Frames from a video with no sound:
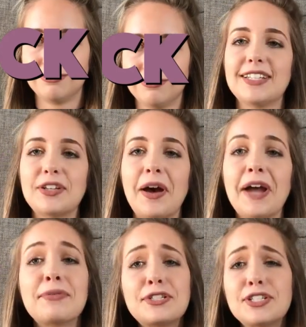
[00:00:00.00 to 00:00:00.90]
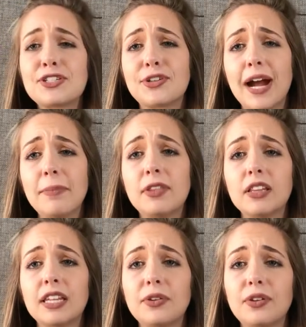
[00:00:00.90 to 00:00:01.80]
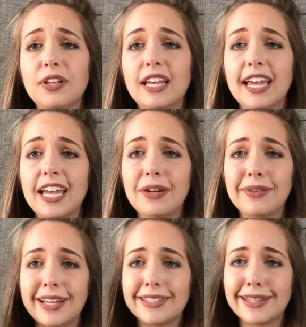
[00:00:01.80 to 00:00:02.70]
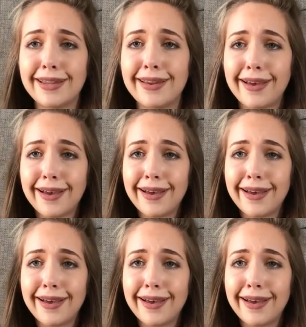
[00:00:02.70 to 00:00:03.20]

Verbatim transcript: And so I would just grab the little hand weights and